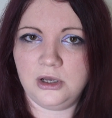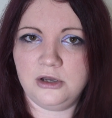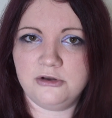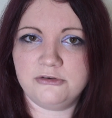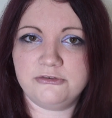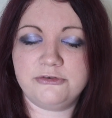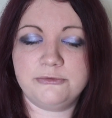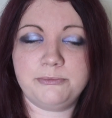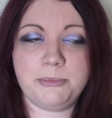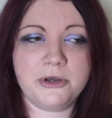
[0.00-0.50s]

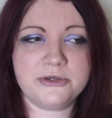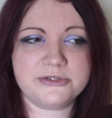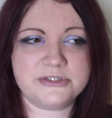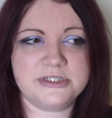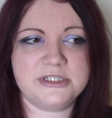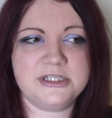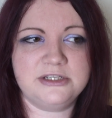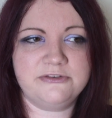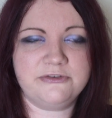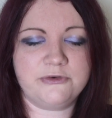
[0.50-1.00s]
for
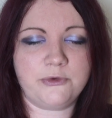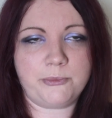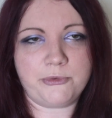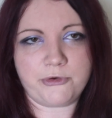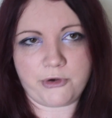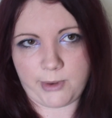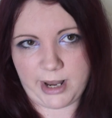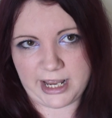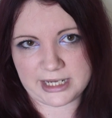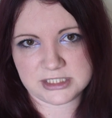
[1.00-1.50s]
positive or
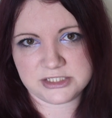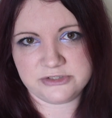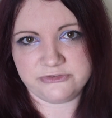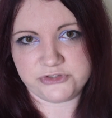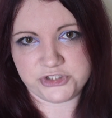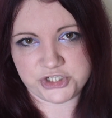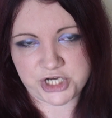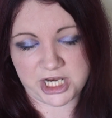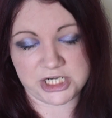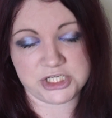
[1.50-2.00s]
proactive
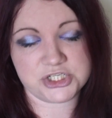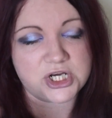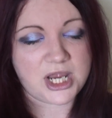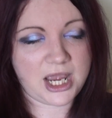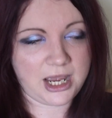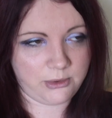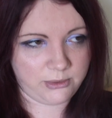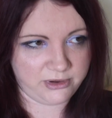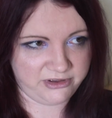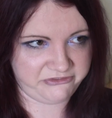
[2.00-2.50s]
change.
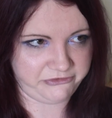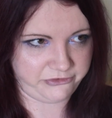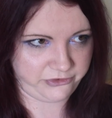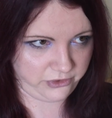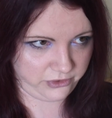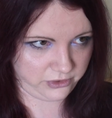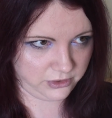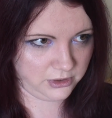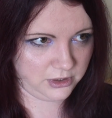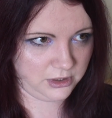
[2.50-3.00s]
However,